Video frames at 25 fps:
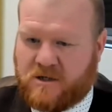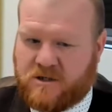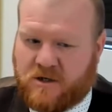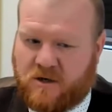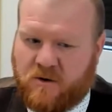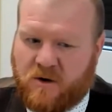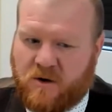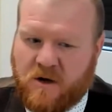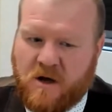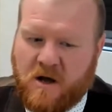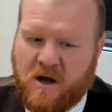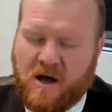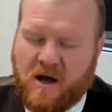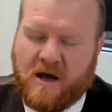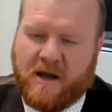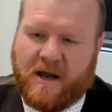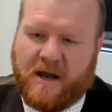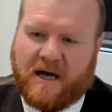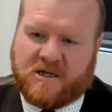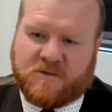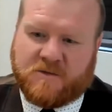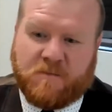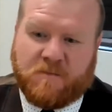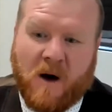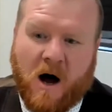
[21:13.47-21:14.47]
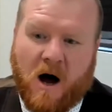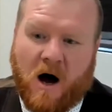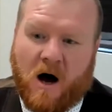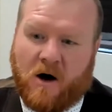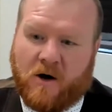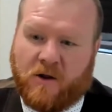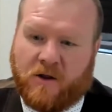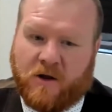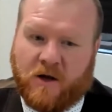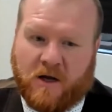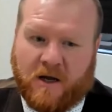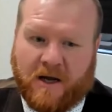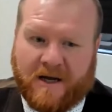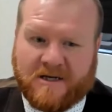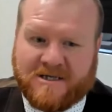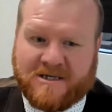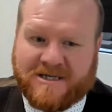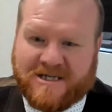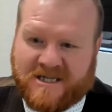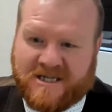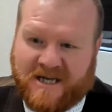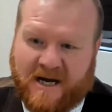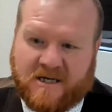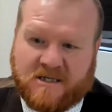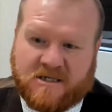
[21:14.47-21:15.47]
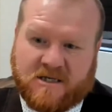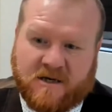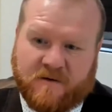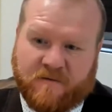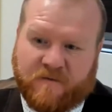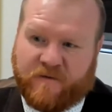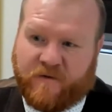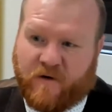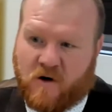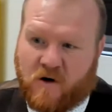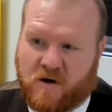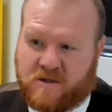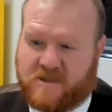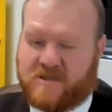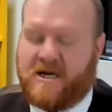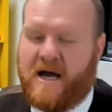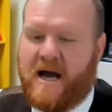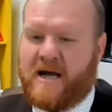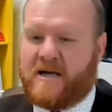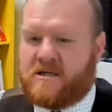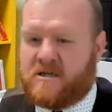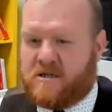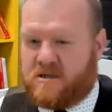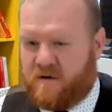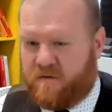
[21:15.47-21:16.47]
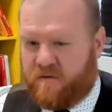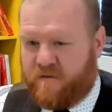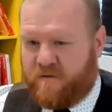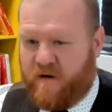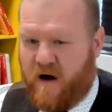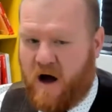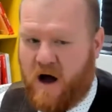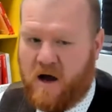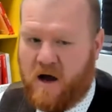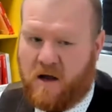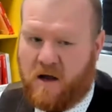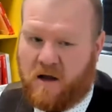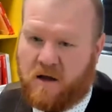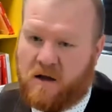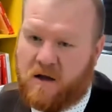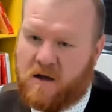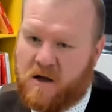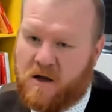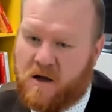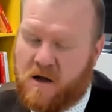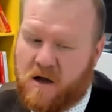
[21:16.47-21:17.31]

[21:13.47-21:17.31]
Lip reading: So that's part of the incentive for a debtor to file